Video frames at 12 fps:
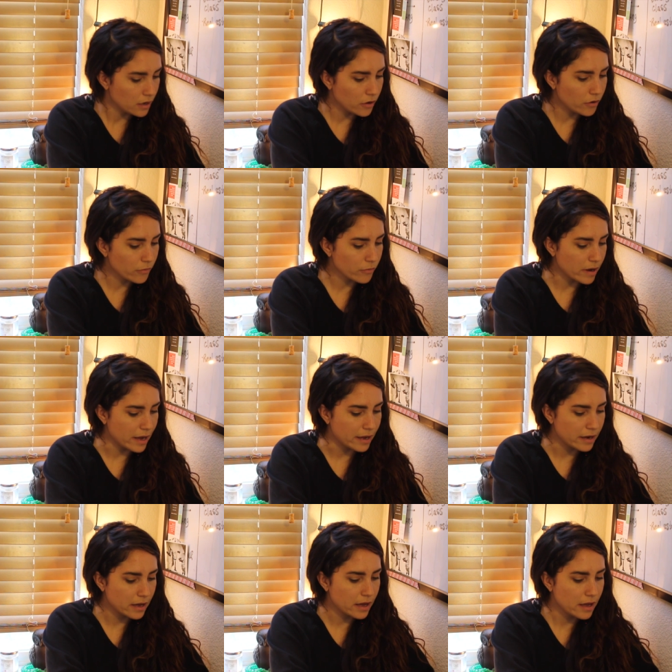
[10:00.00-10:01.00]
All
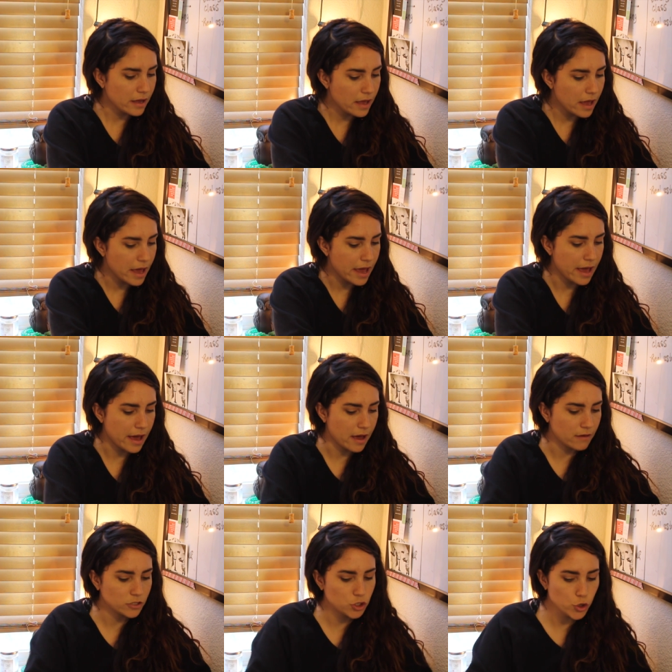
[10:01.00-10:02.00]
right, I
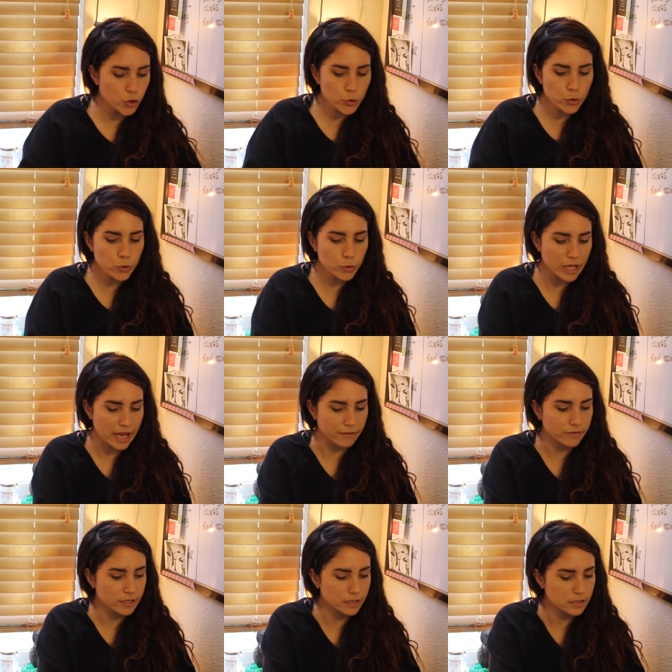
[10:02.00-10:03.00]
have two left.